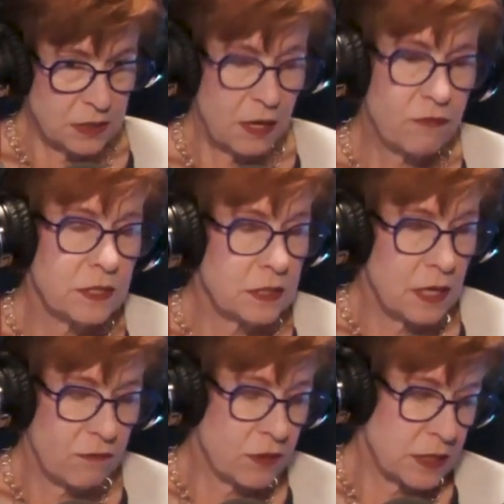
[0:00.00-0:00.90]
every
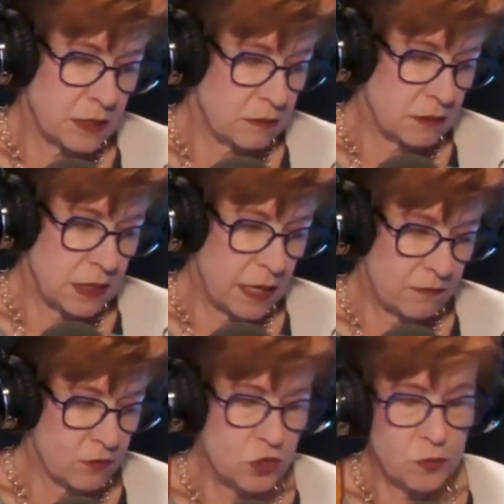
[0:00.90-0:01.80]
every state,
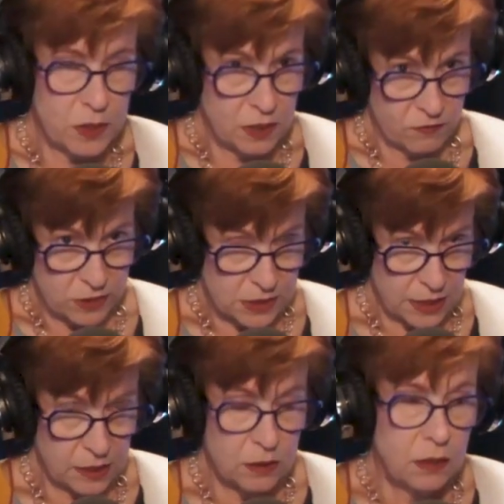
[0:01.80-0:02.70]
virtually every
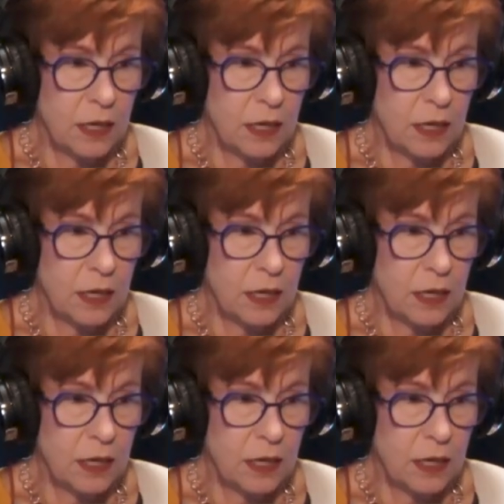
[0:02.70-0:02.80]
state,